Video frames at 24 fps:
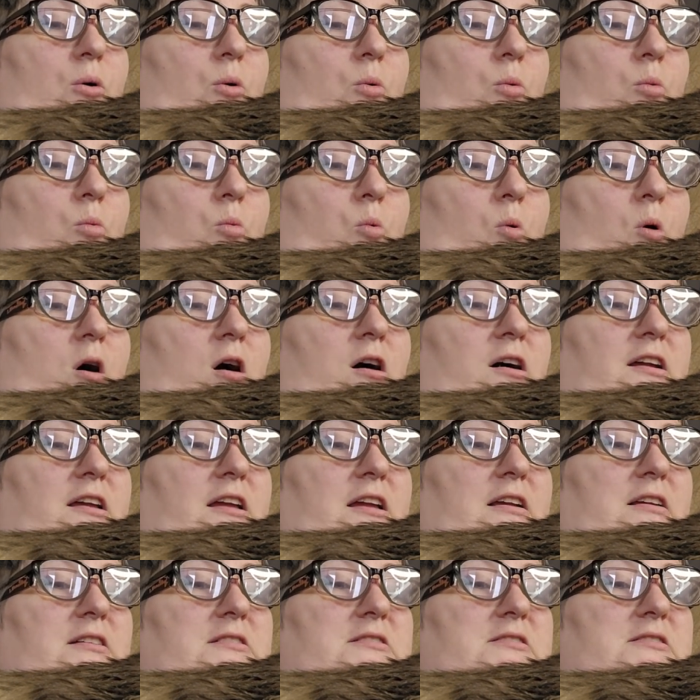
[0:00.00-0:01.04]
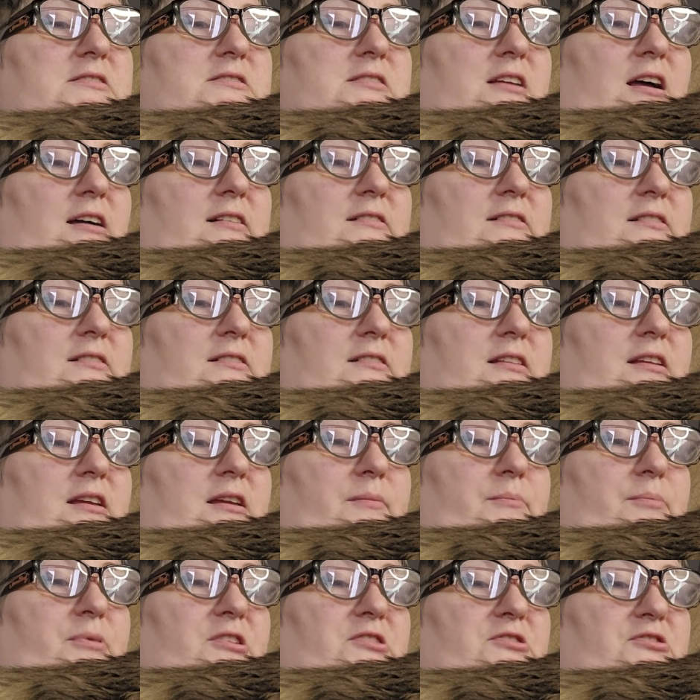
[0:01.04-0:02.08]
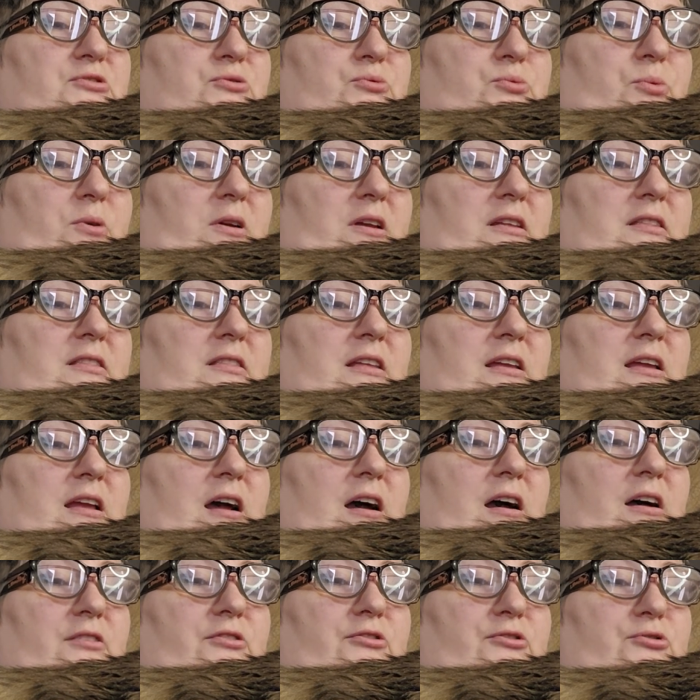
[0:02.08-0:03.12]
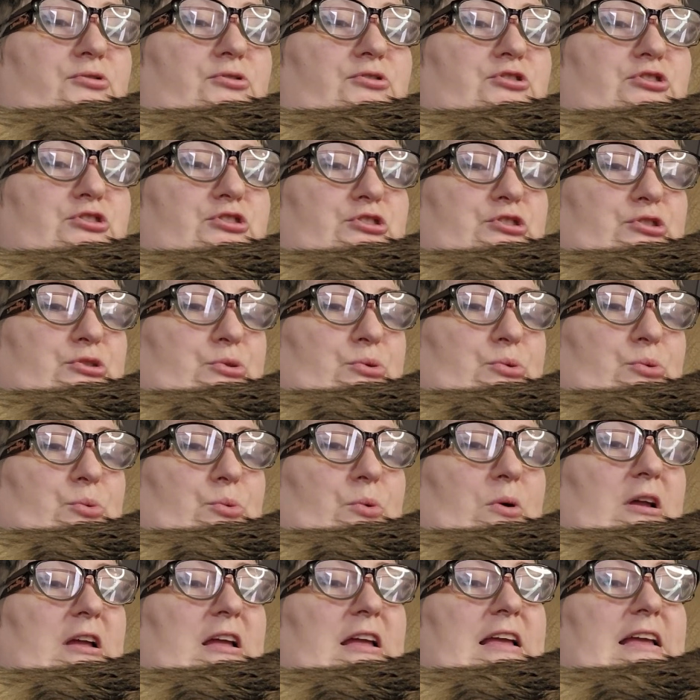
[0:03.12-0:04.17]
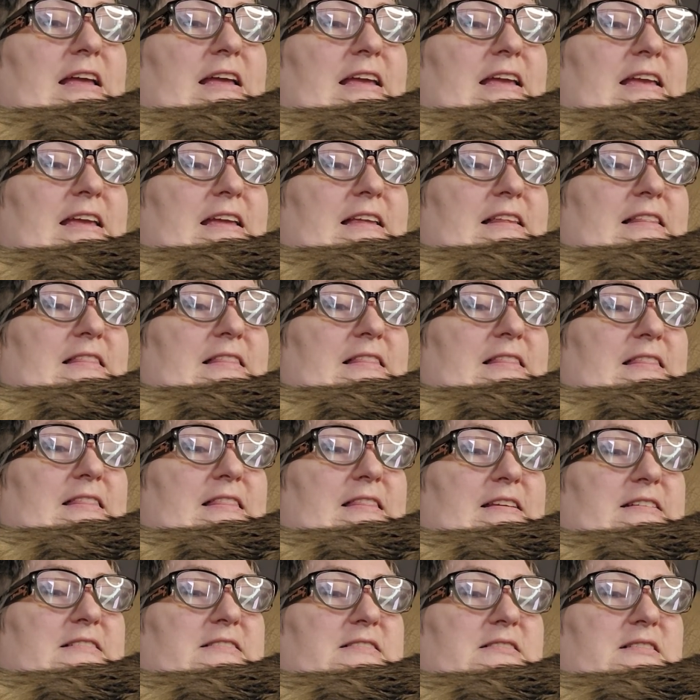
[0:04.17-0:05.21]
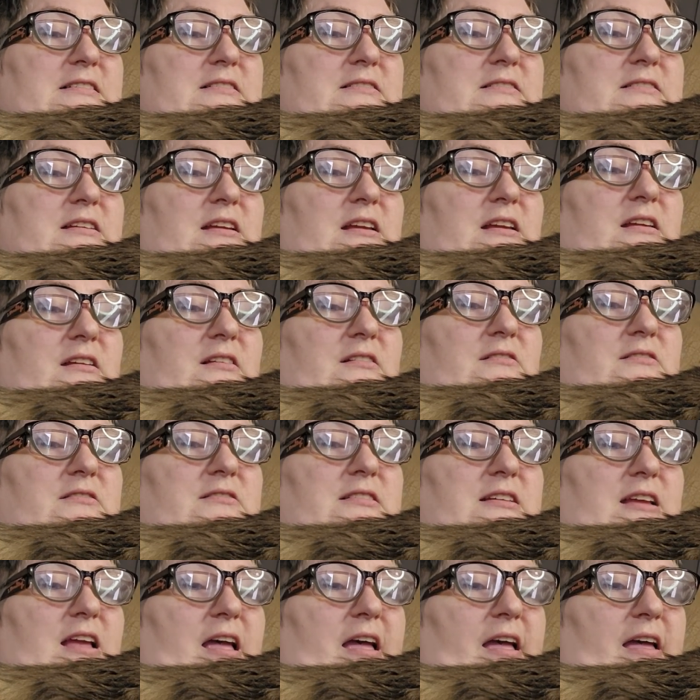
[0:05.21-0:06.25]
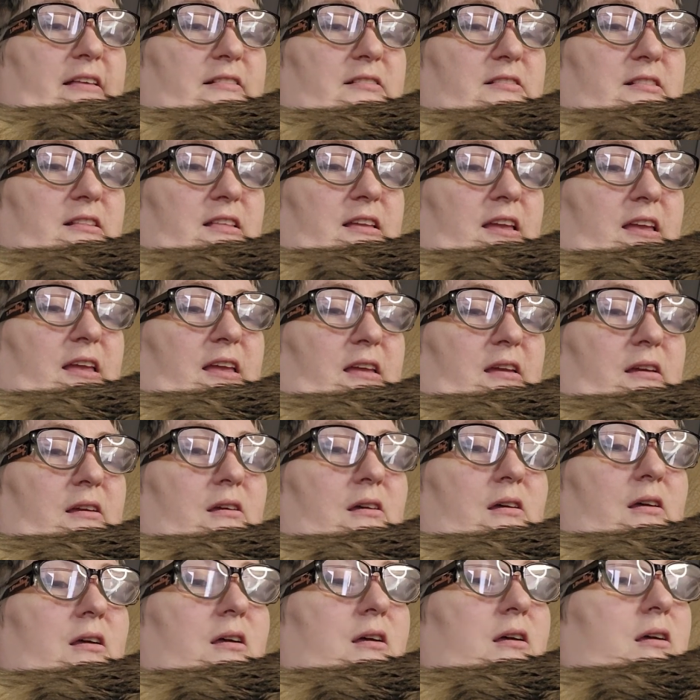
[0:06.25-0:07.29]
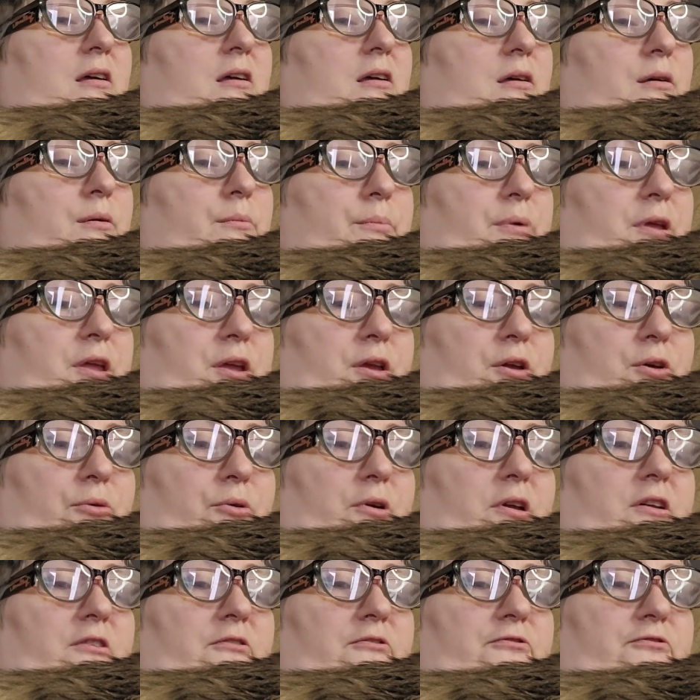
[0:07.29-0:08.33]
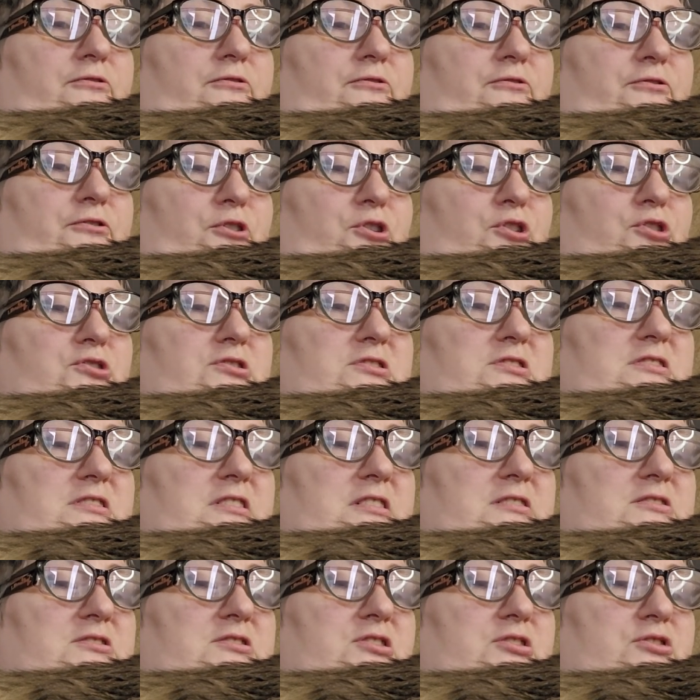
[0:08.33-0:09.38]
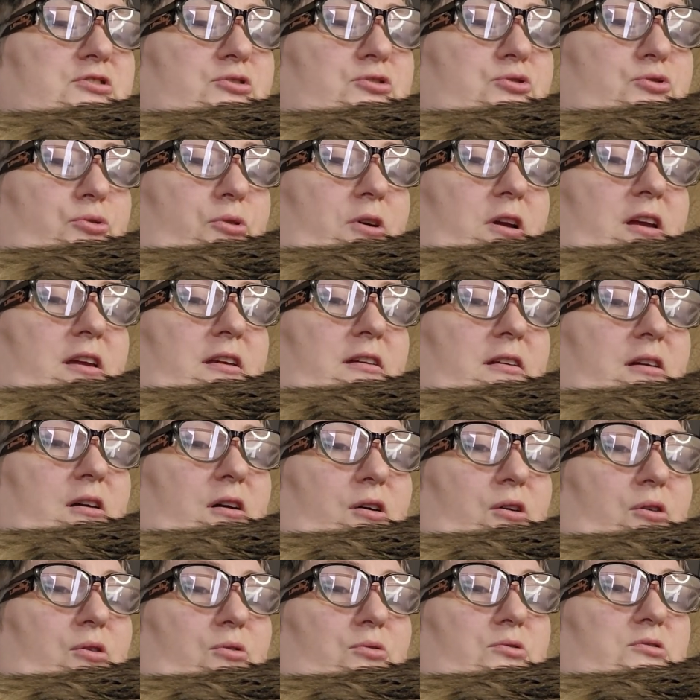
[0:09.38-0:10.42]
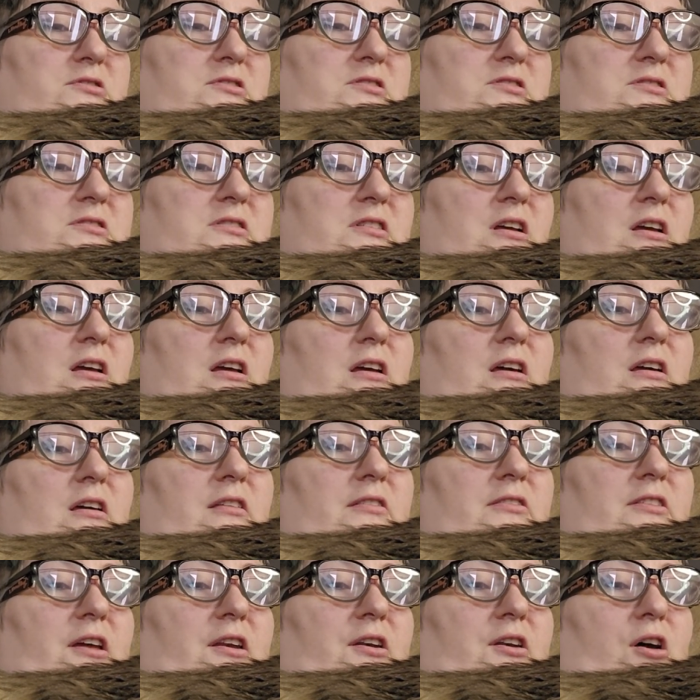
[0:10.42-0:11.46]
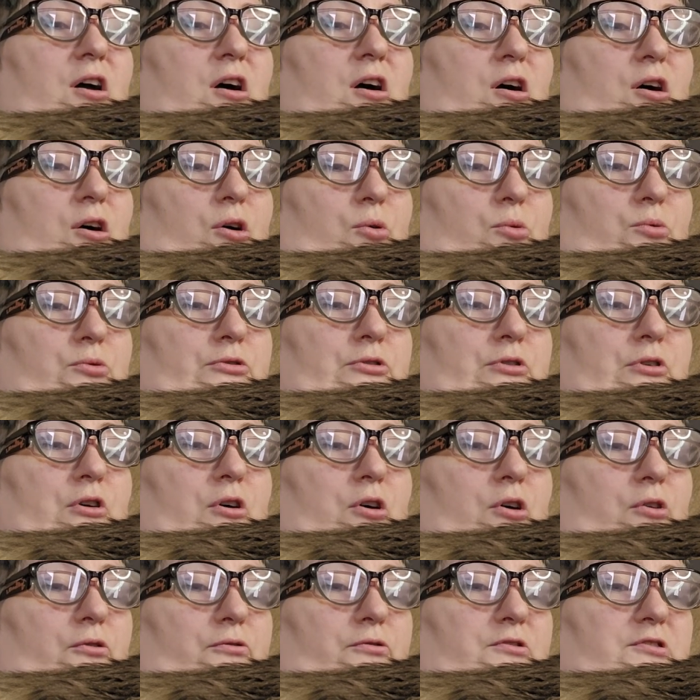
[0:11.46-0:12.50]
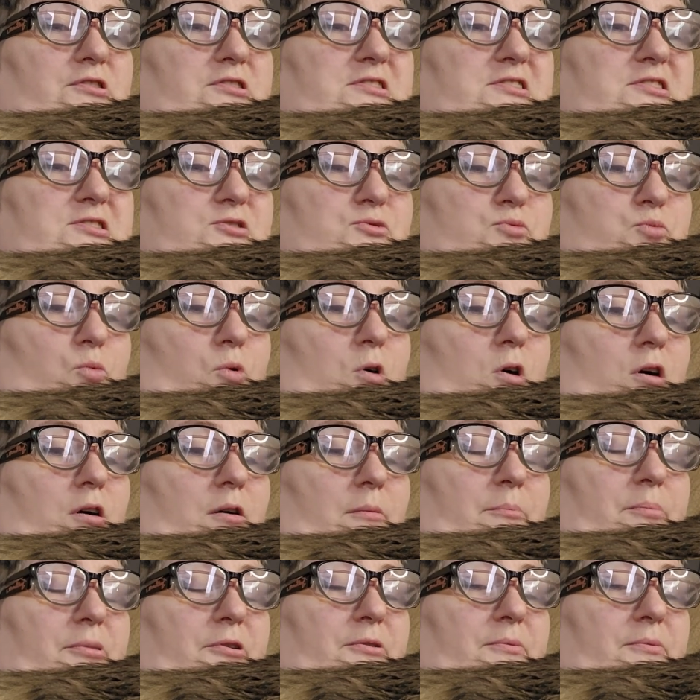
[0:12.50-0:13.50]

Walking silently between the other two, he listened intently peering first into the great oaks, then out over the swamp.